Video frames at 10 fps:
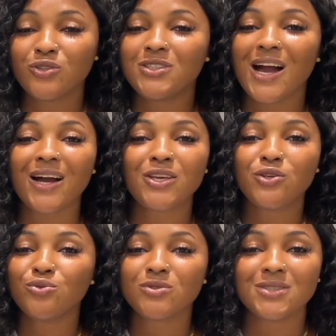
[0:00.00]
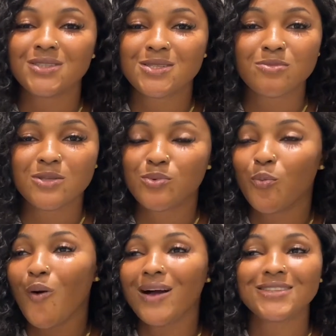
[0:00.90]
There are queues in this place.
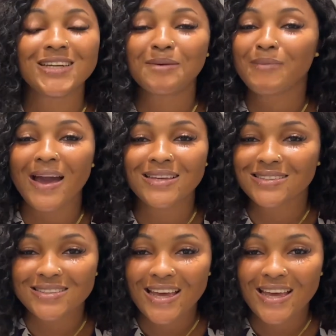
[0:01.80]
People are jackpying.